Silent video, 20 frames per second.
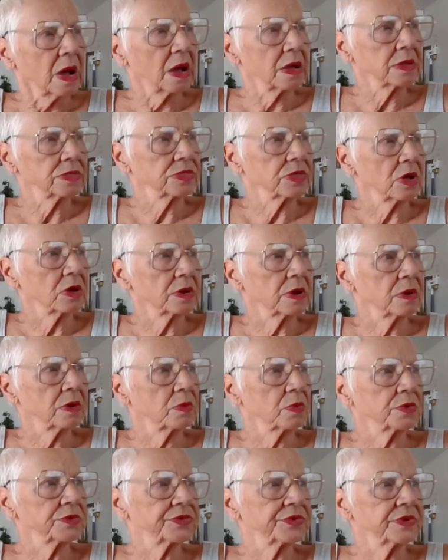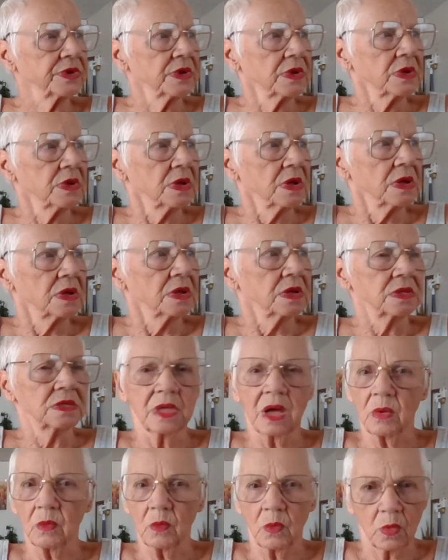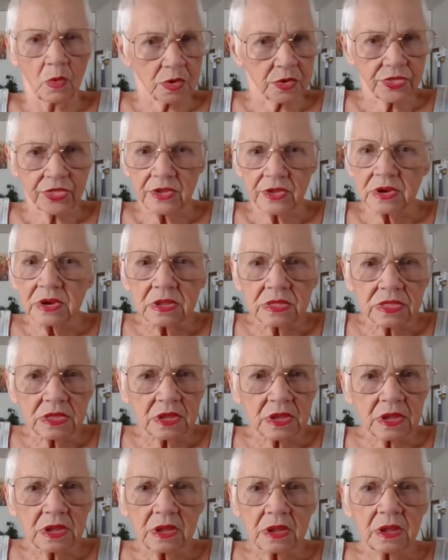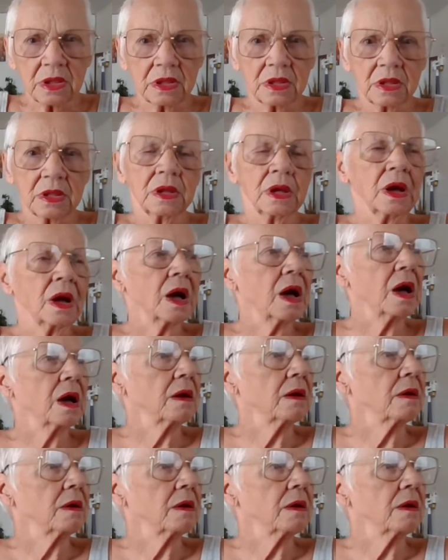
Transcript: I thought I was not worth anything. Uh,